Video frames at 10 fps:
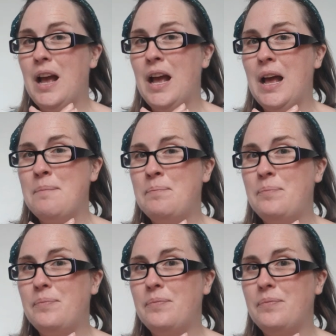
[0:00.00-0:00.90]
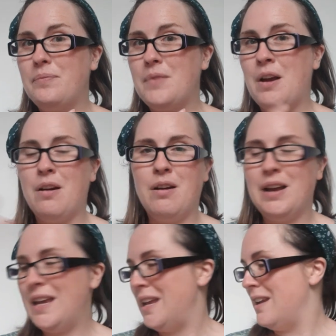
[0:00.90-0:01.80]

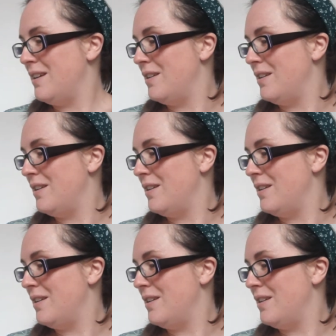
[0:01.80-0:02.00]
I